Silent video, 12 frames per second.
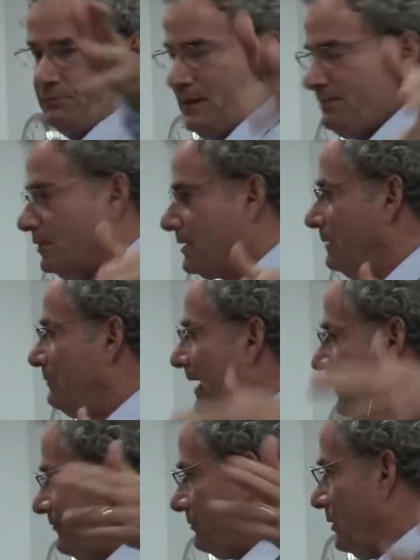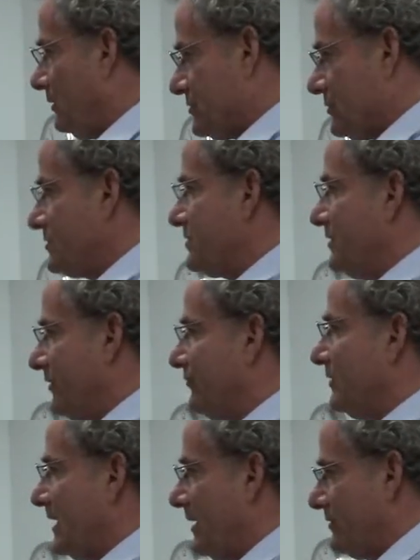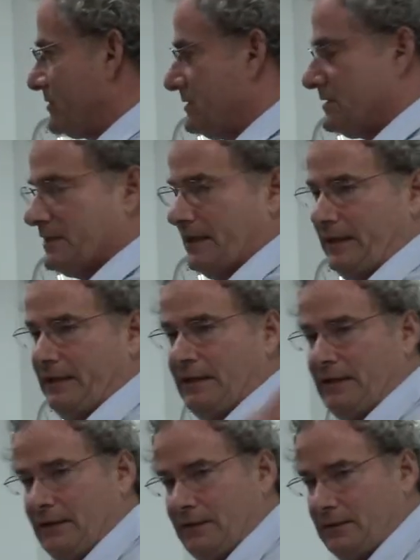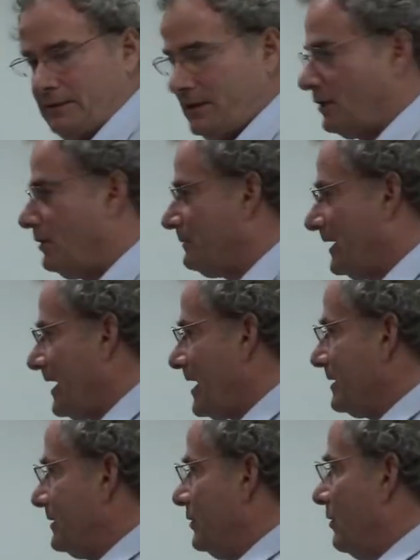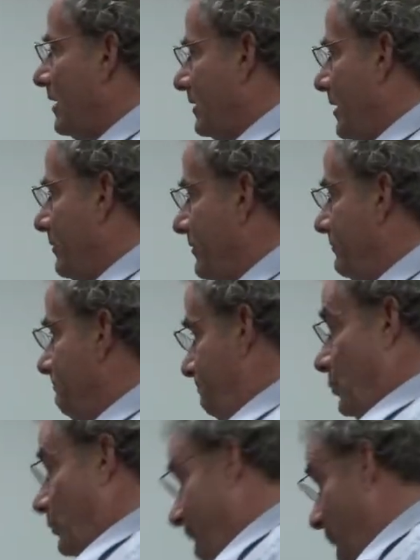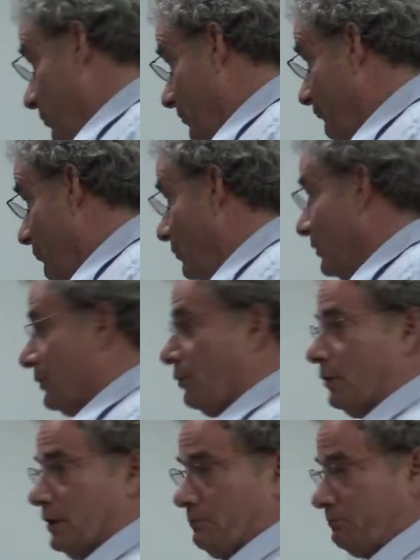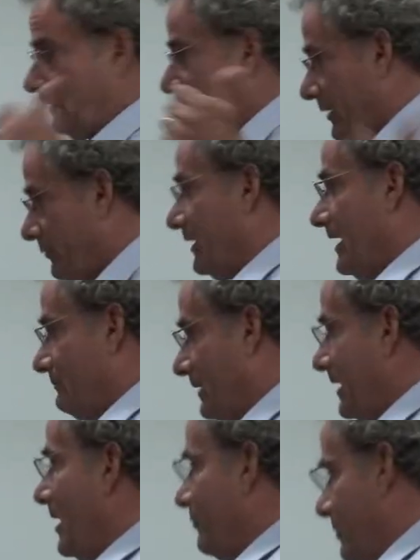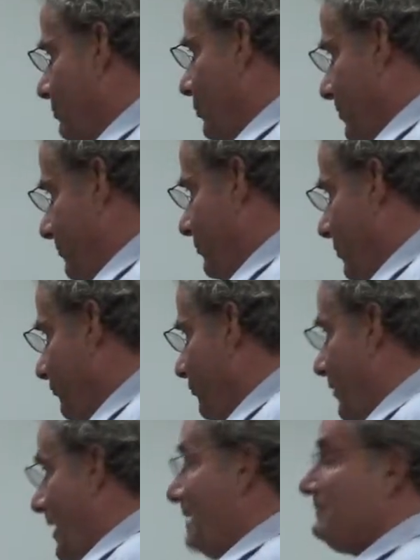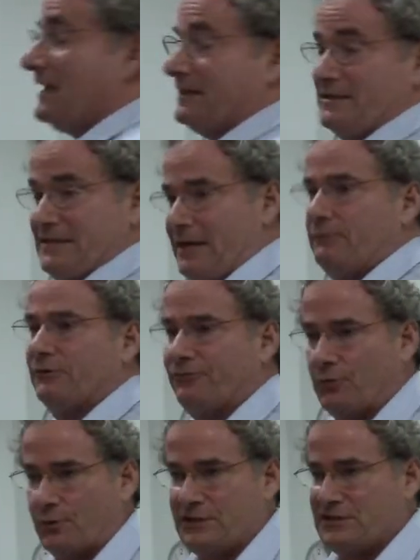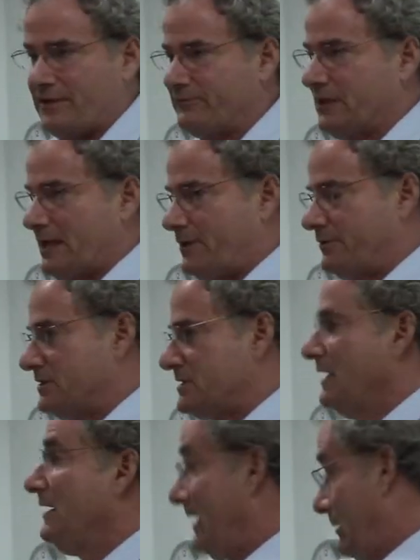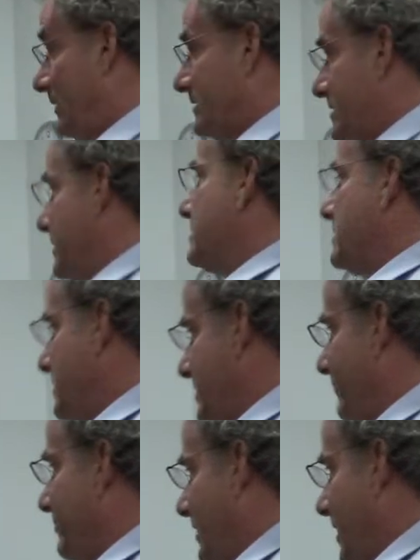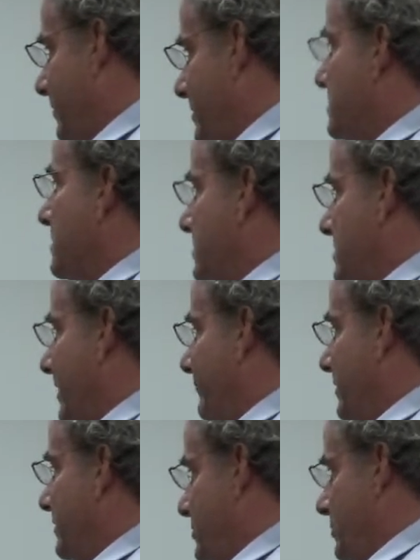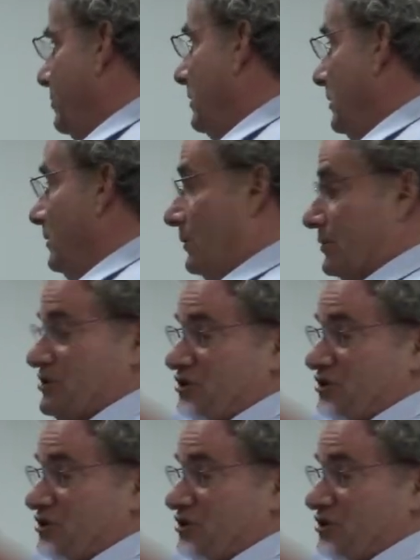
And people come by from all sorts of different counties and say, you know, oh my God, I didn't know our county board voted for it, or how do I get my county board to vote for it? I'm not content with 47 counties. I want 67 counties to the 72, or